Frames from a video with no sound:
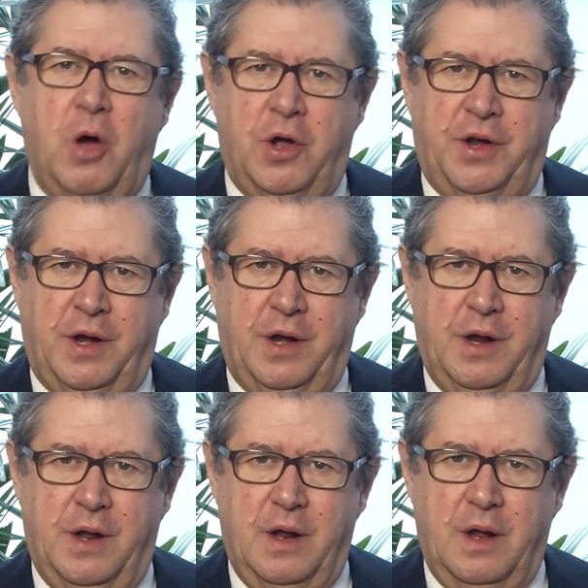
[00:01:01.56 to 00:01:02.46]
burden.
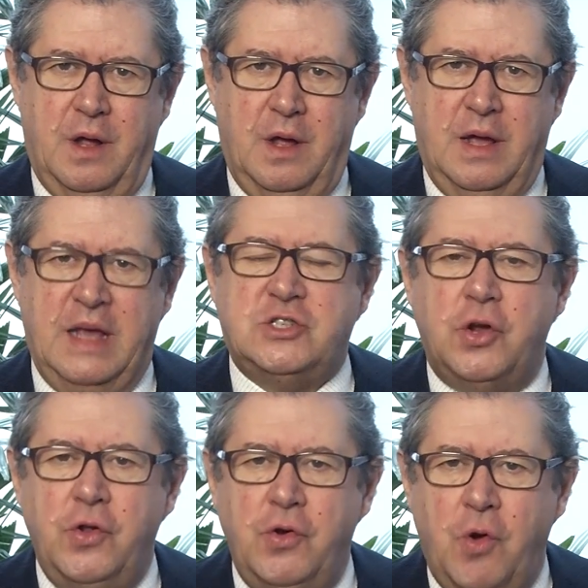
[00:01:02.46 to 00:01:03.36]
It's
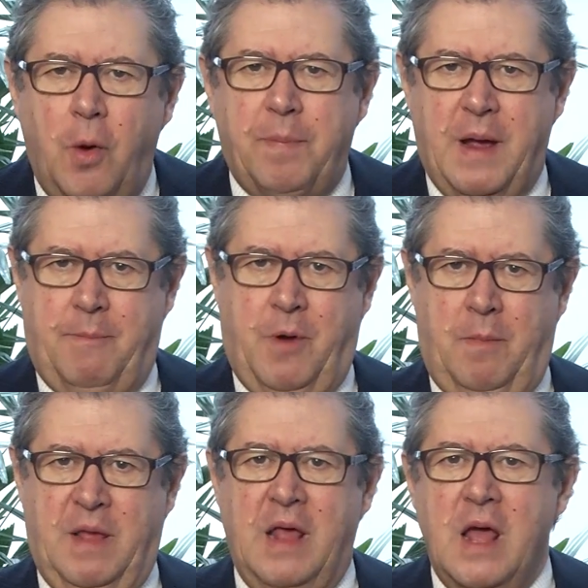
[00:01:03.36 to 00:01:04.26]
an European
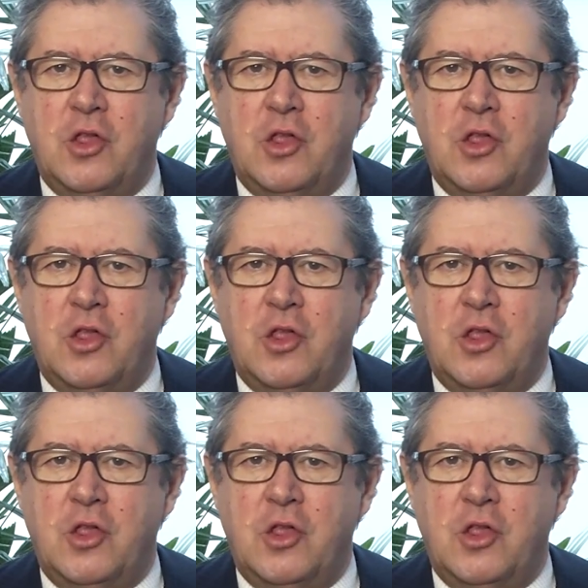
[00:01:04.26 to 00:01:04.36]
problem.